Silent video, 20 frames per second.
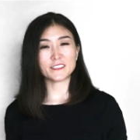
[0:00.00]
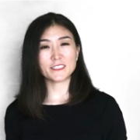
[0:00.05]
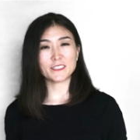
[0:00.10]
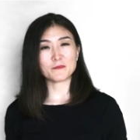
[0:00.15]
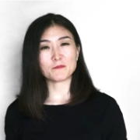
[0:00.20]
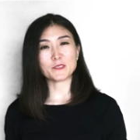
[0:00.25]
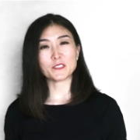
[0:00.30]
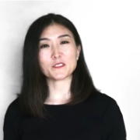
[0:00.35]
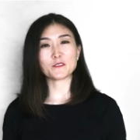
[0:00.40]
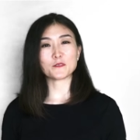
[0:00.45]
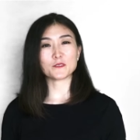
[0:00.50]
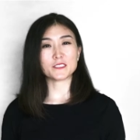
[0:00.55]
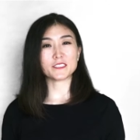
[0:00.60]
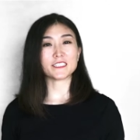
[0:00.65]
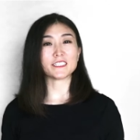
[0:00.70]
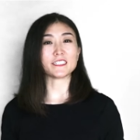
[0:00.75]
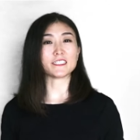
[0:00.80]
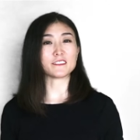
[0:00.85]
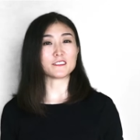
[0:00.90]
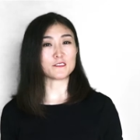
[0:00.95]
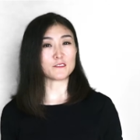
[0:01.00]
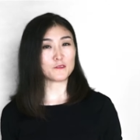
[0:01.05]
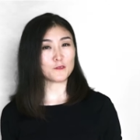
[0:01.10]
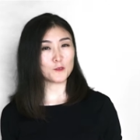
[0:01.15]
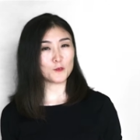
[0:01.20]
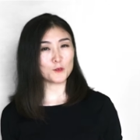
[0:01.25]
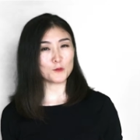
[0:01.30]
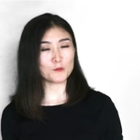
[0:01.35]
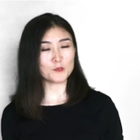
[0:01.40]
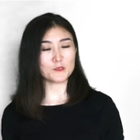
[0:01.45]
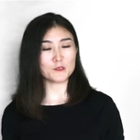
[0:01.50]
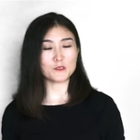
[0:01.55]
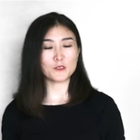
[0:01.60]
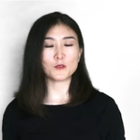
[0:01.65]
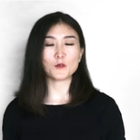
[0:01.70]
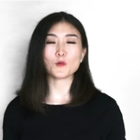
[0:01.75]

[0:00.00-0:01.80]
can be used either formal